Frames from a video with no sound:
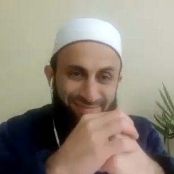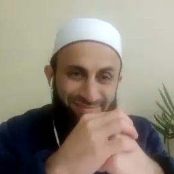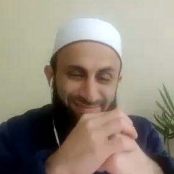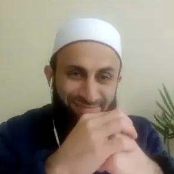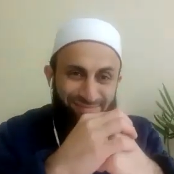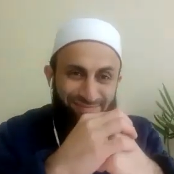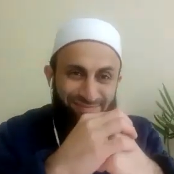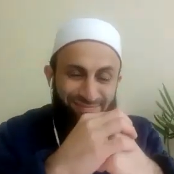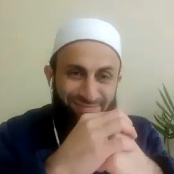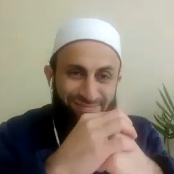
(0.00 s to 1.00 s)

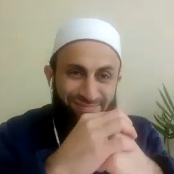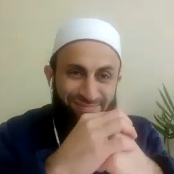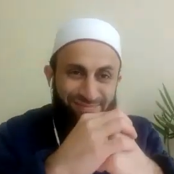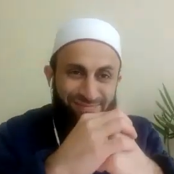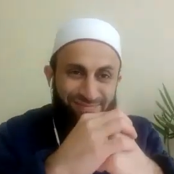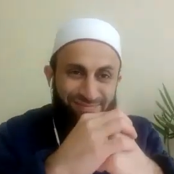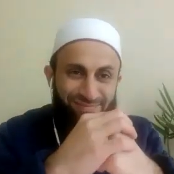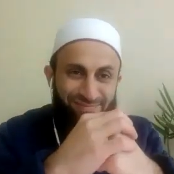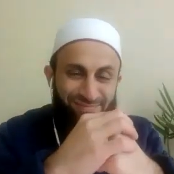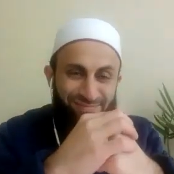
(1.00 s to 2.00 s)

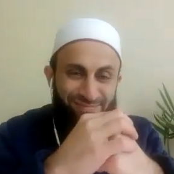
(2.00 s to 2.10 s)
(silence)